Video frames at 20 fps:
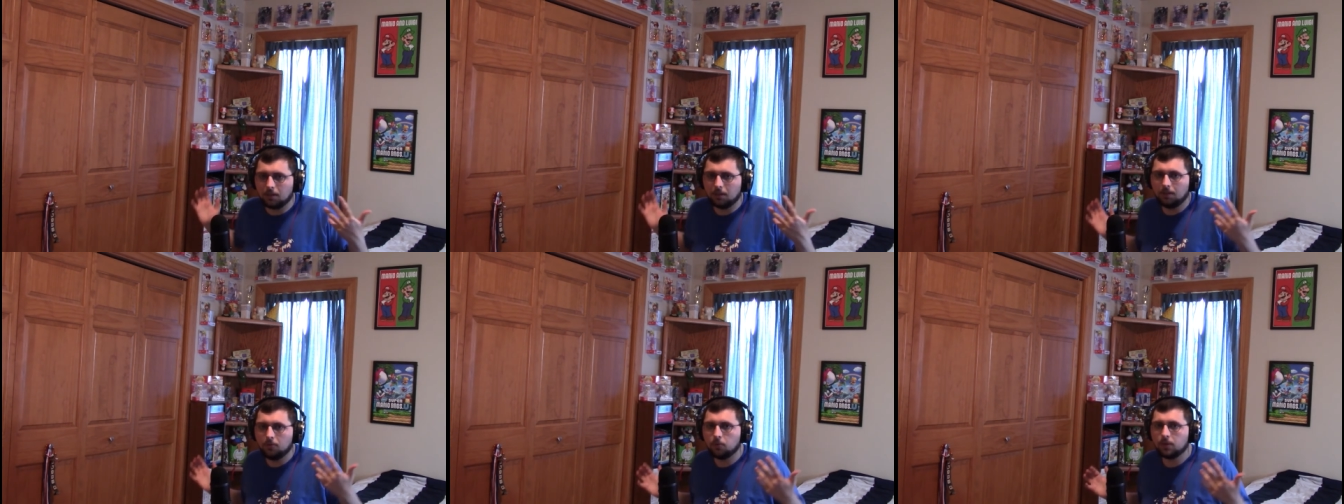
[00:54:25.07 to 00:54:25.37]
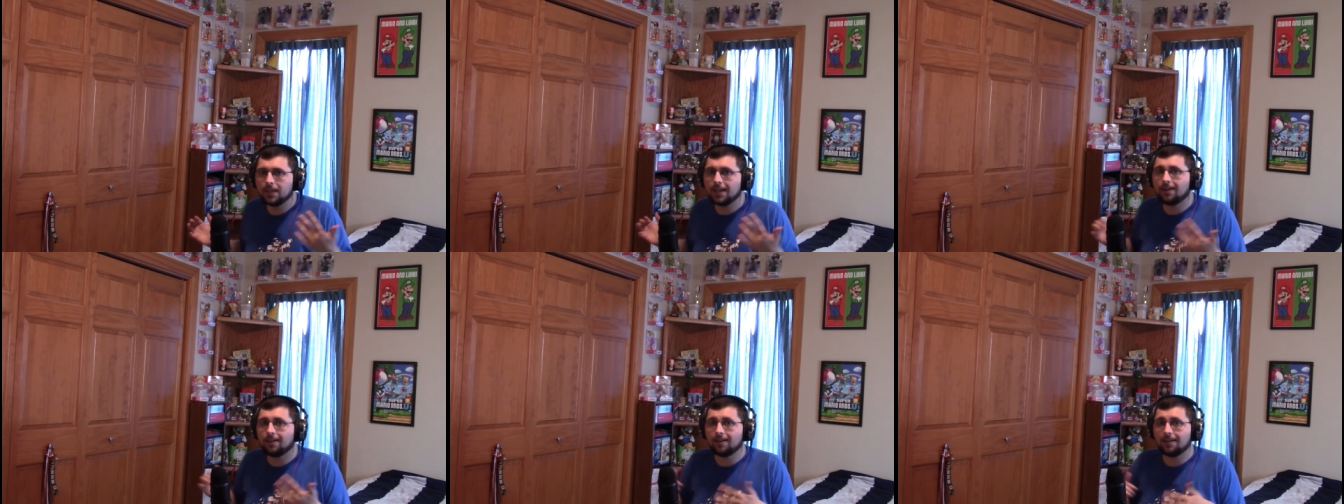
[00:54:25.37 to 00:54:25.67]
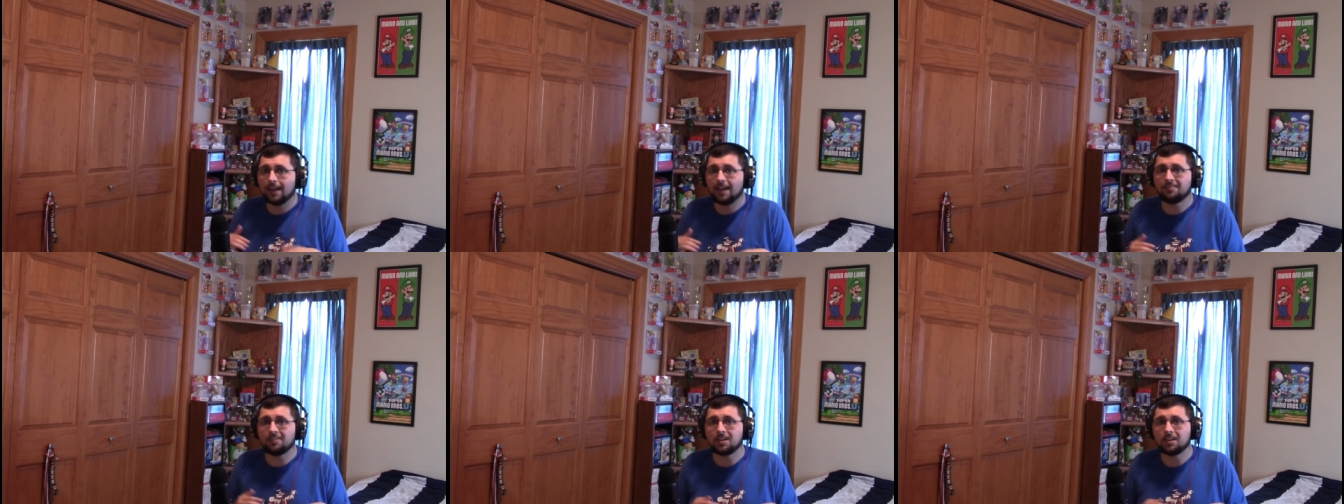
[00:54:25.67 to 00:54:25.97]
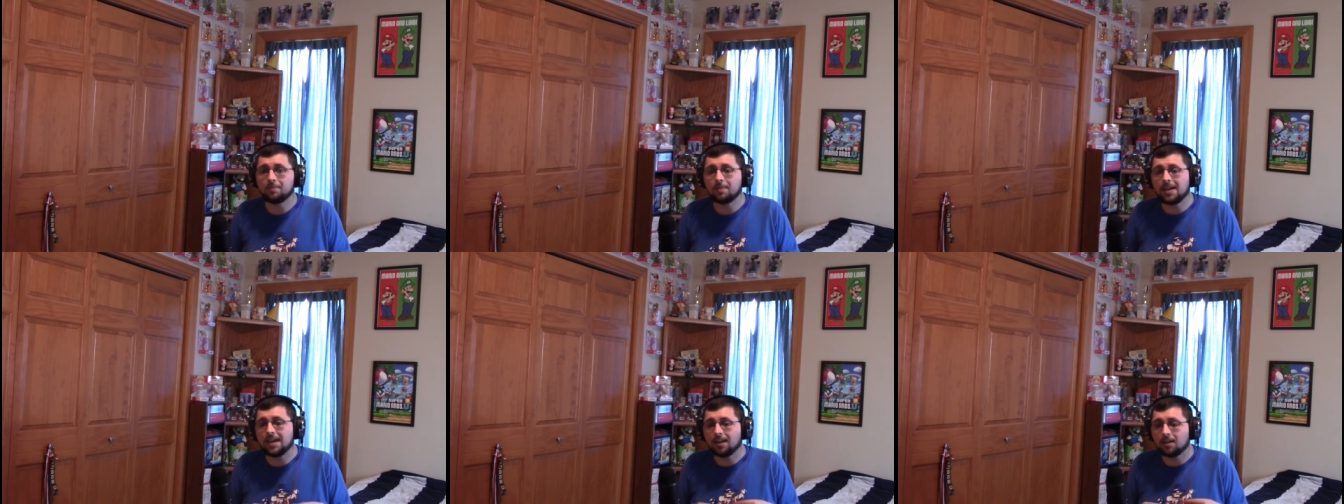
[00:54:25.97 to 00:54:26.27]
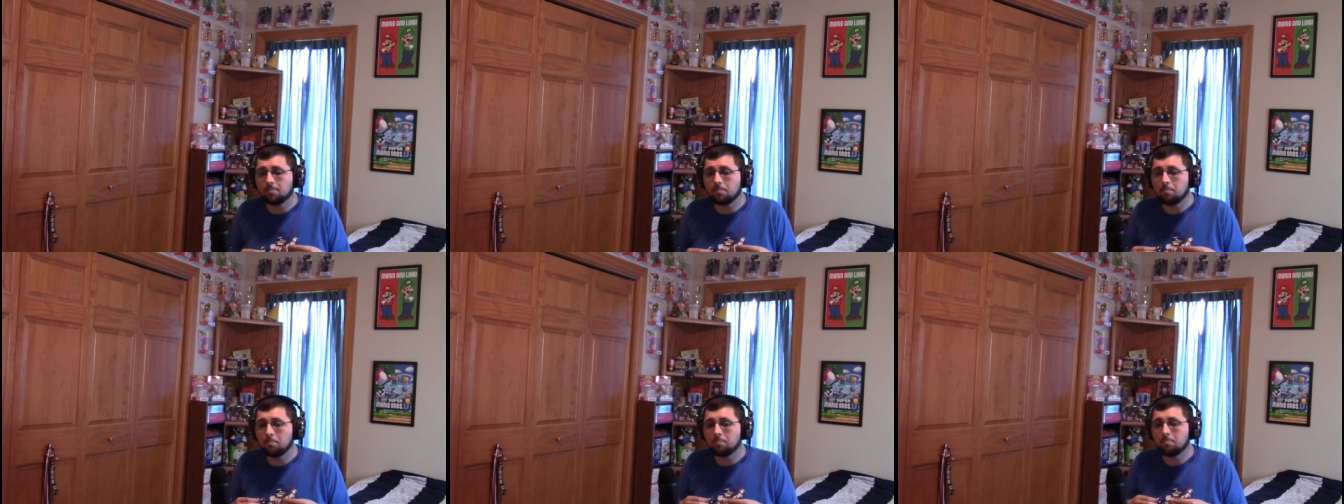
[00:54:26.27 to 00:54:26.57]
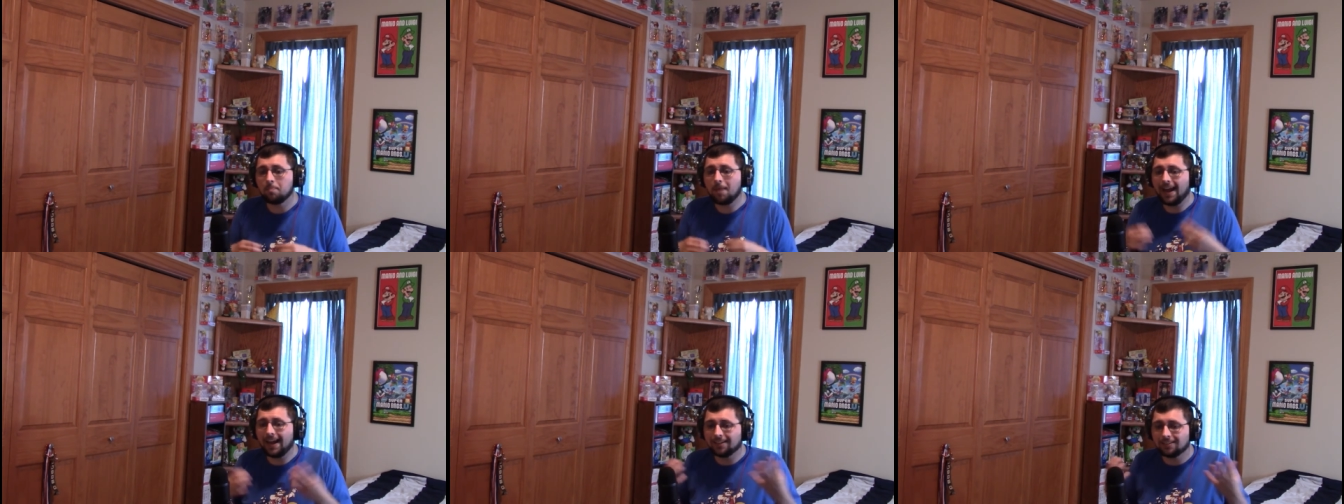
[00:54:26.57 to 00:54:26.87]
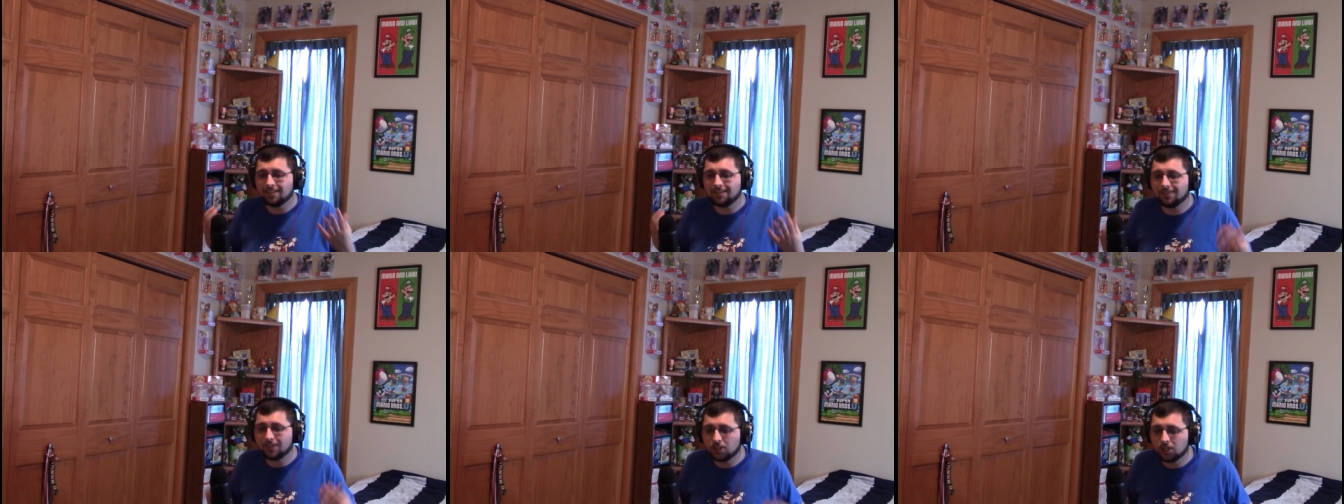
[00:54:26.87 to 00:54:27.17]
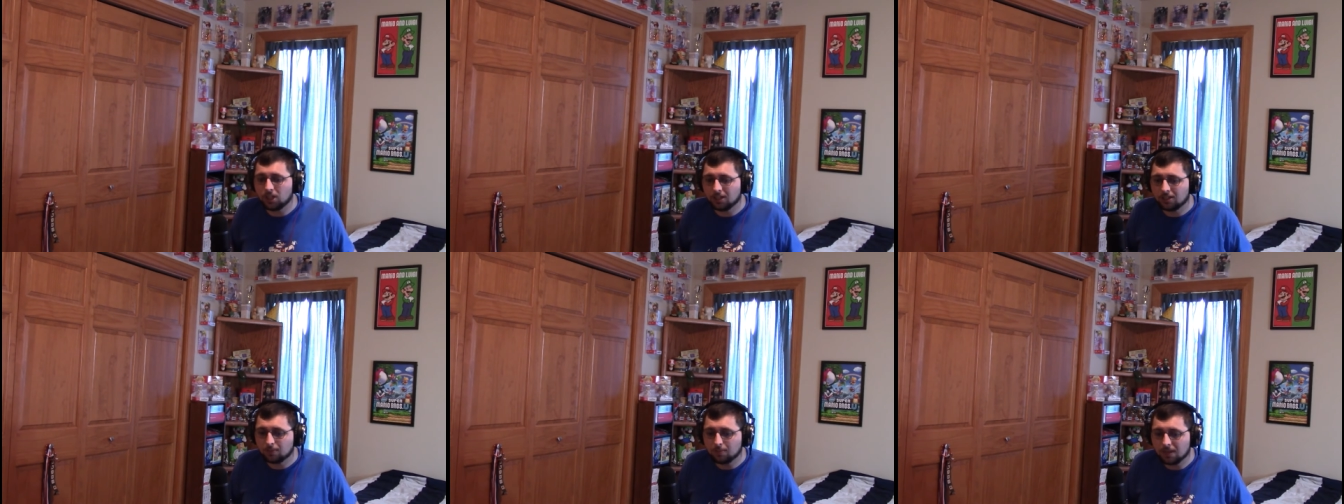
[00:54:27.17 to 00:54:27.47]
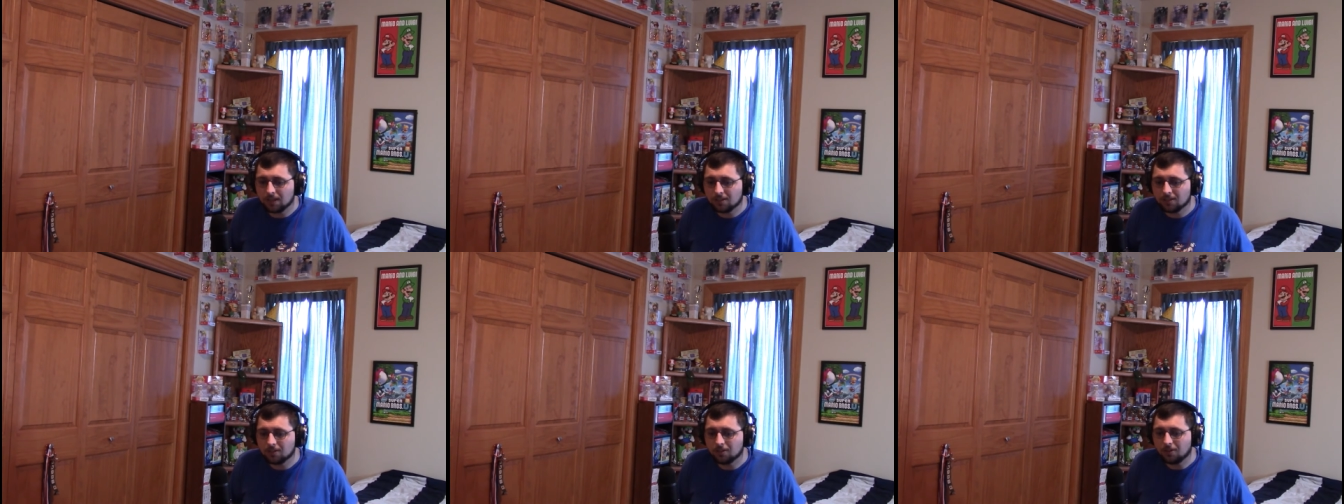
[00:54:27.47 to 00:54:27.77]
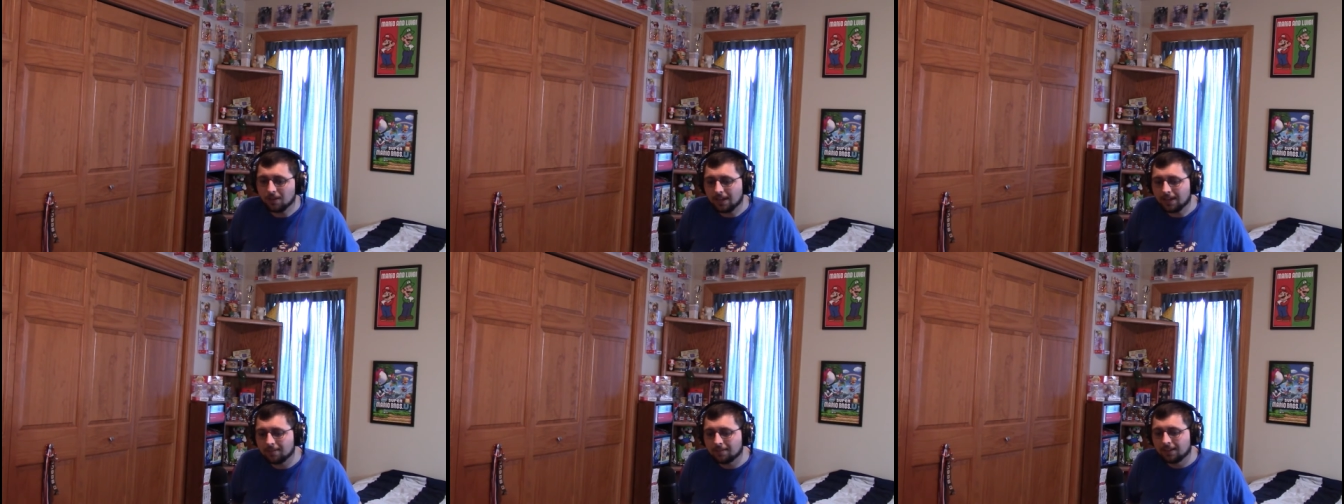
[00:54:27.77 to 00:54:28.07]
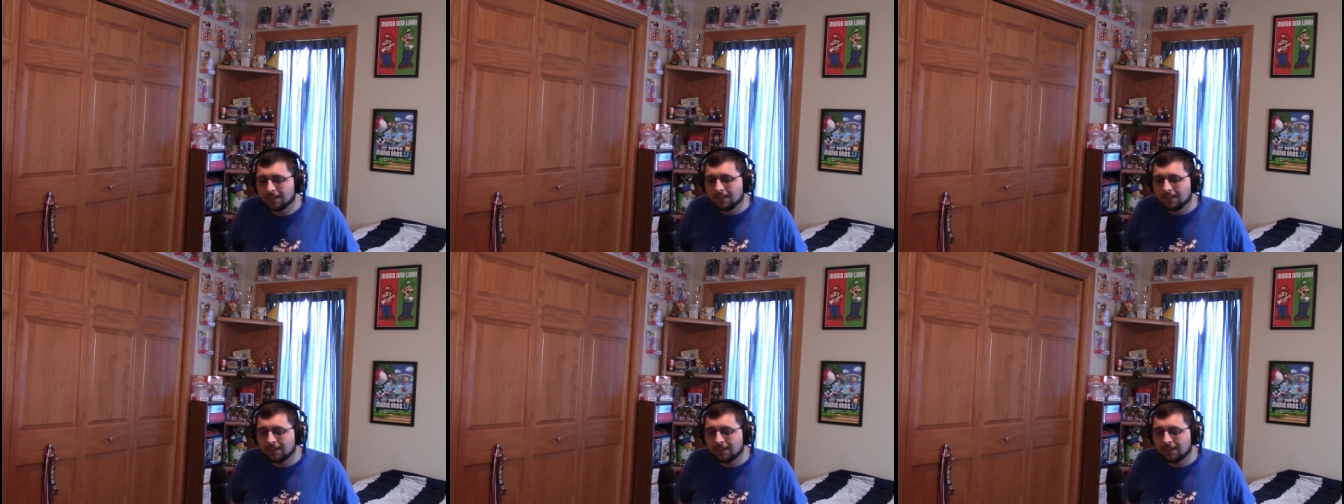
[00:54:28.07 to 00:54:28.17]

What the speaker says: without having to make massive adjustments to it.